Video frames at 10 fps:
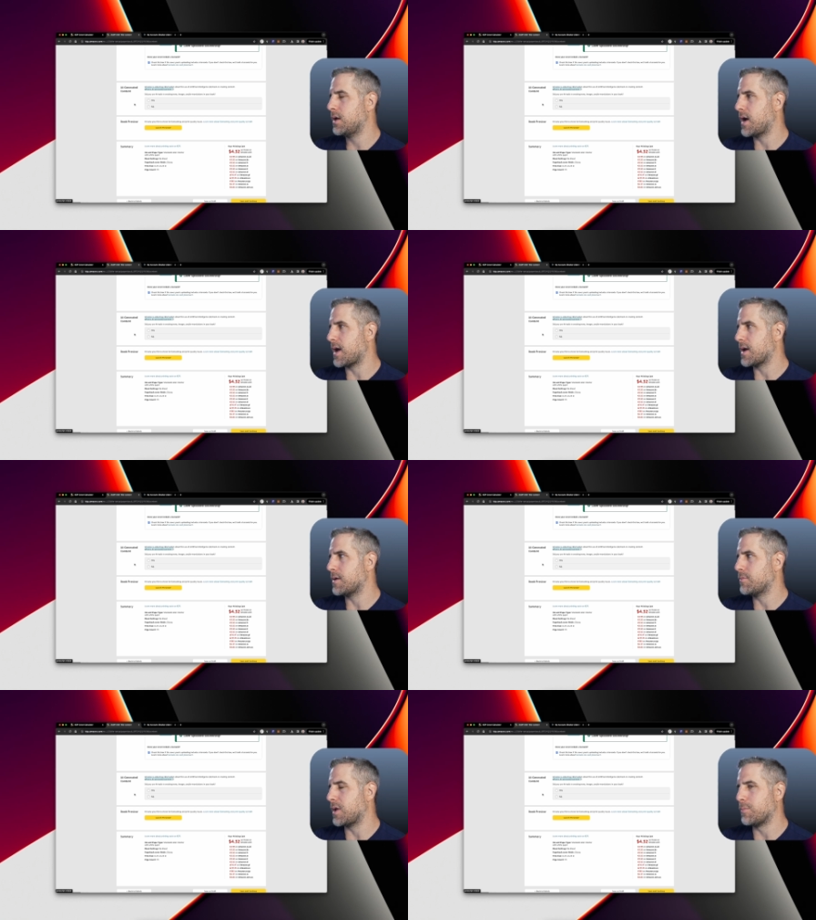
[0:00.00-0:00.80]

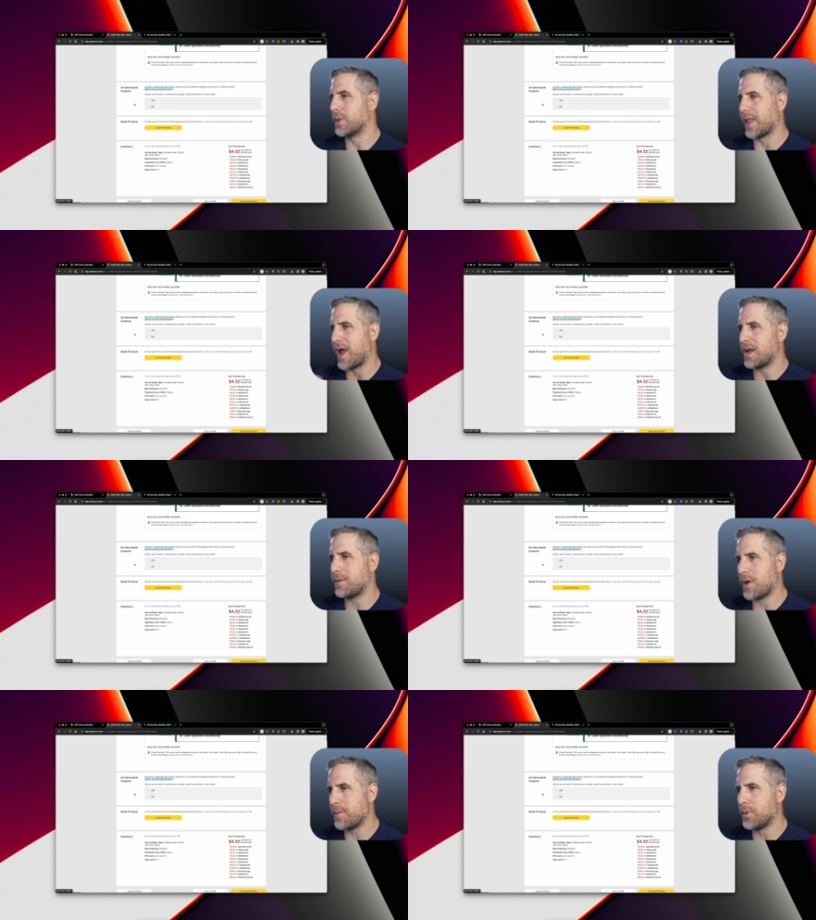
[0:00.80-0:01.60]
um, and
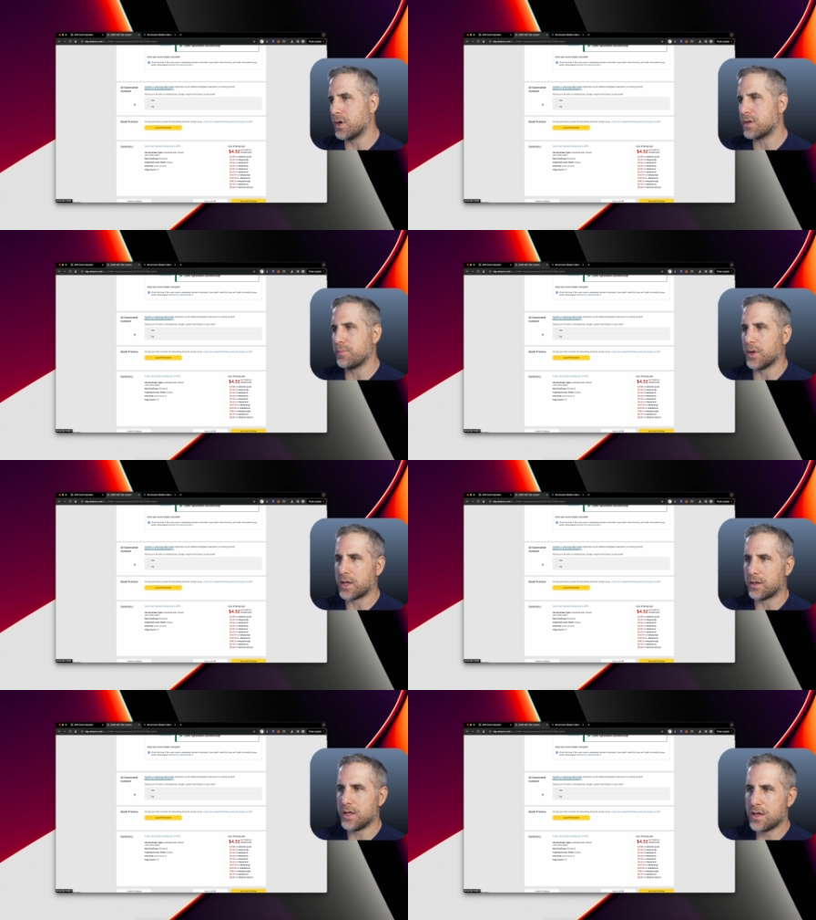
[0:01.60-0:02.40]
planning my book,
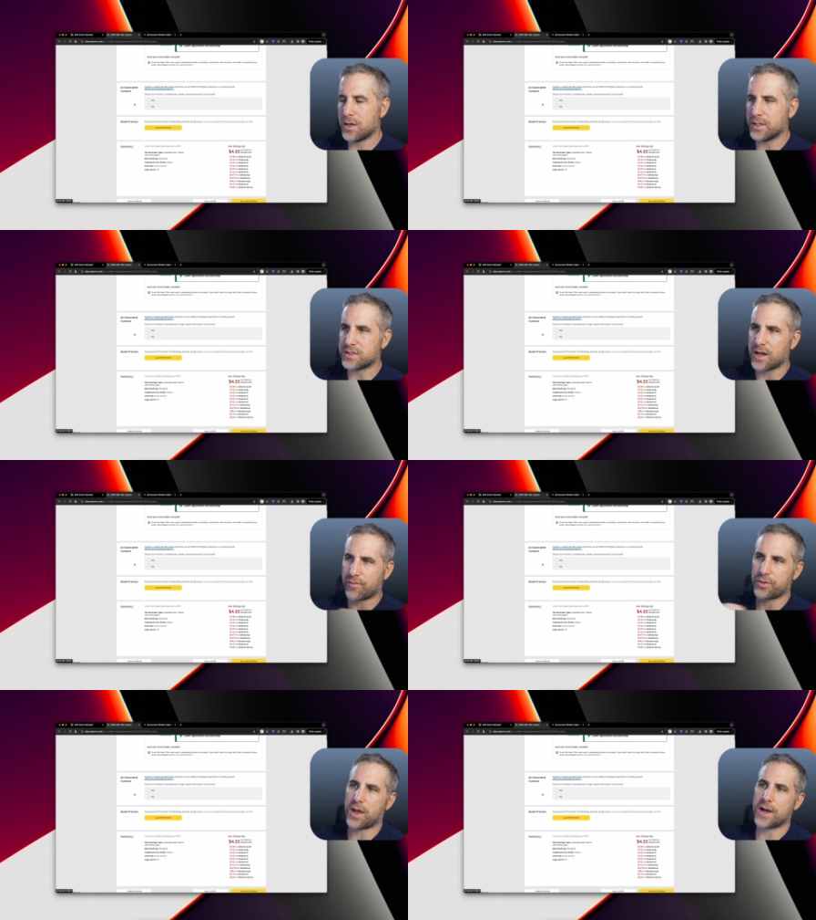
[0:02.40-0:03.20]
but it's
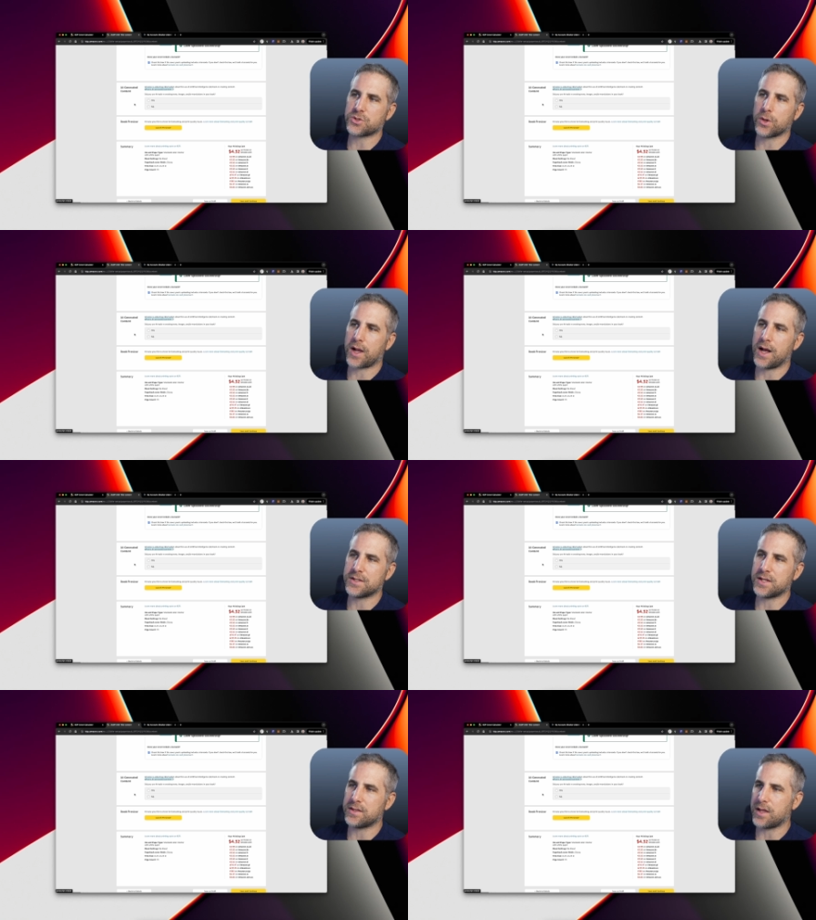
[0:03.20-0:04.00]
never the actual
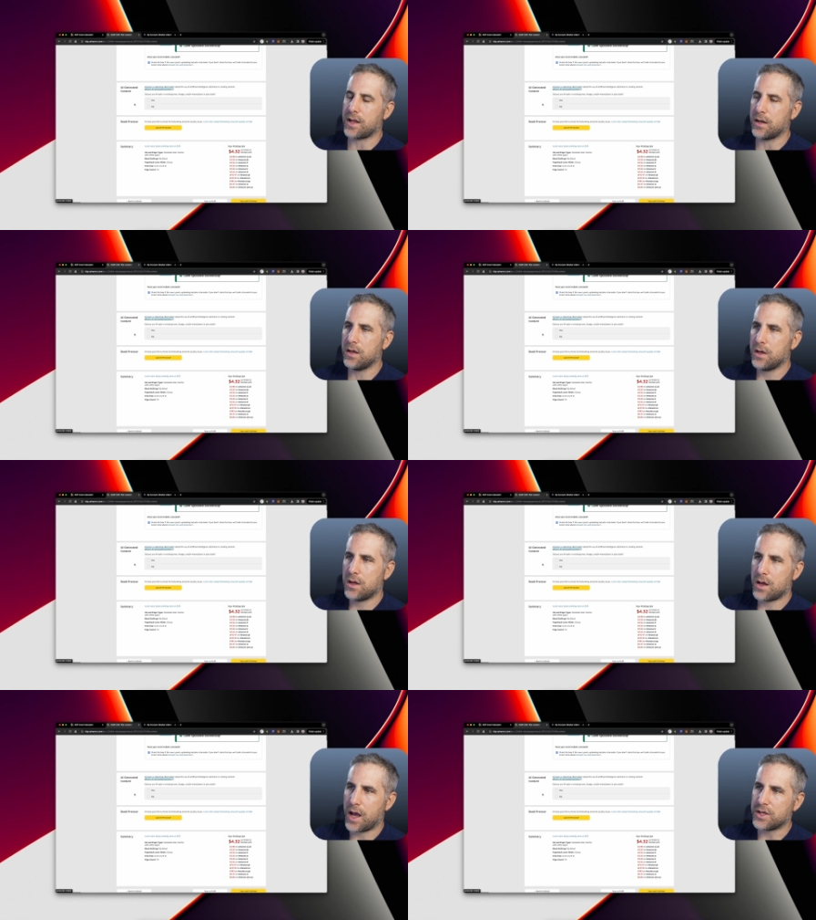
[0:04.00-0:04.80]
content that
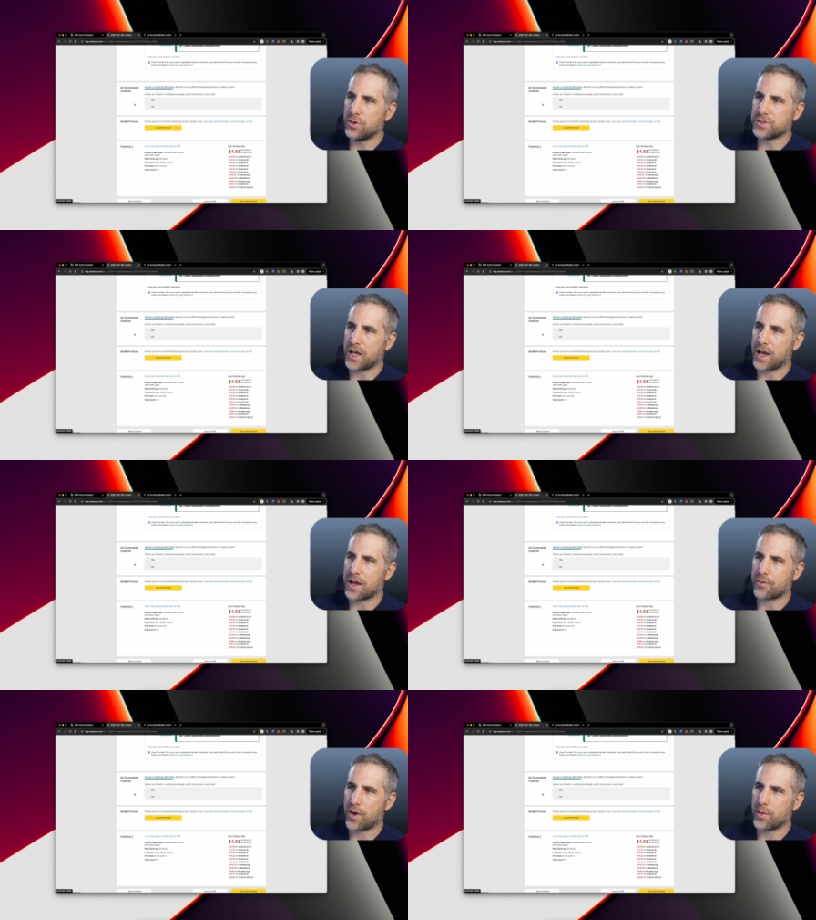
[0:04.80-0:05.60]
I use
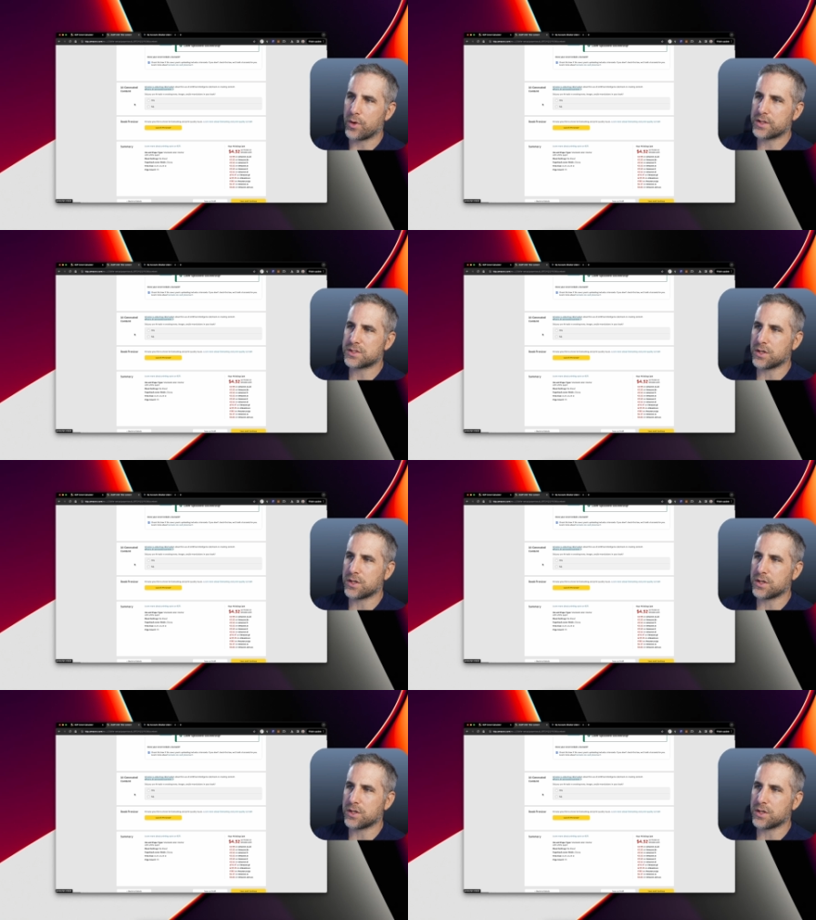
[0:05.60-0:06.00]
AI to write with.